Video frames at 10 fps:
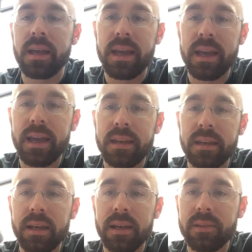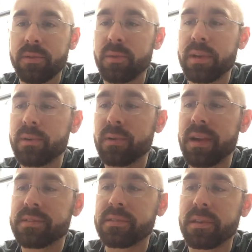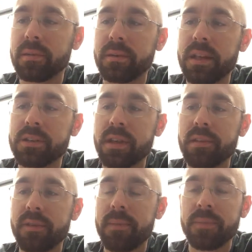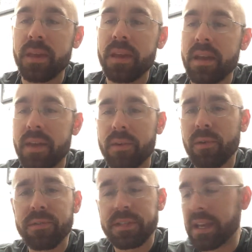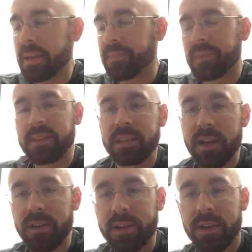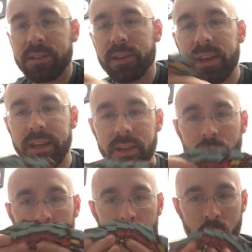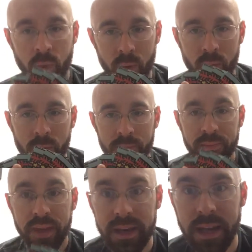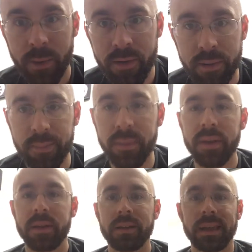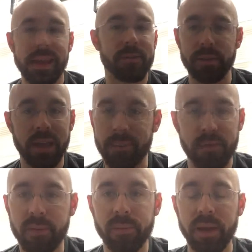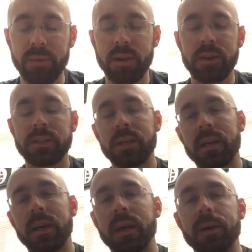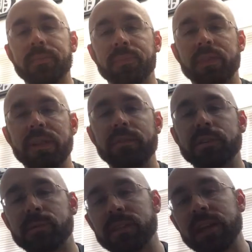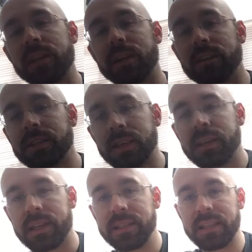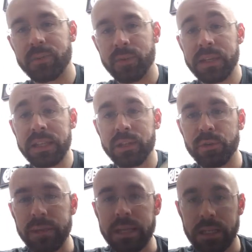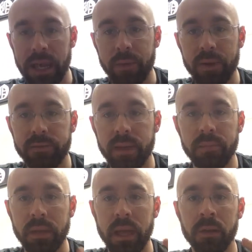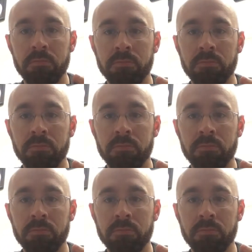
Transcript: And it's really cool. It has this little ninja on the front. And the goal of this game is to take all the cards in your hand and to get rid of them, like every other game you've ever played with cards. The difference with Sneaky Cards is they really do mean to get rid of them. Like,